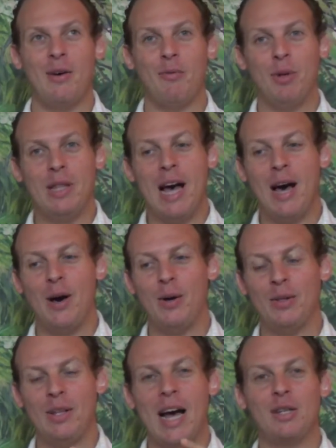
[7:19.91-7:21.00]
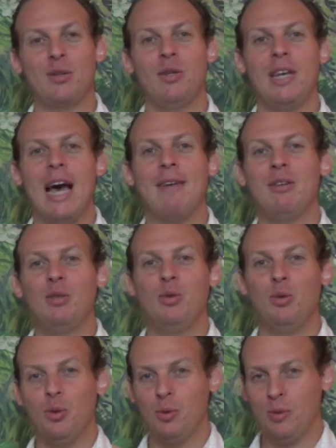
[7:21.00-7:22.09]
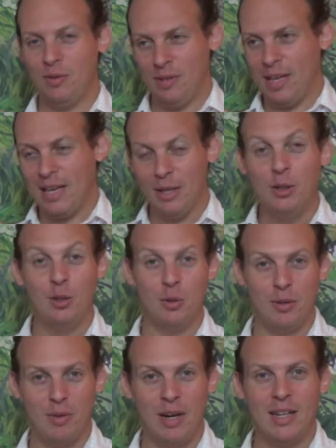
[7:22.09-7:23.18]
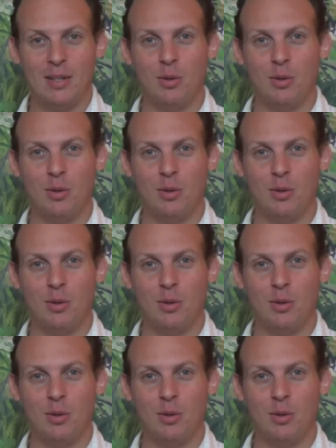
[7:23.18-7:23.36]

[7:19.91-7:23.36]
without actually having to get into it, right?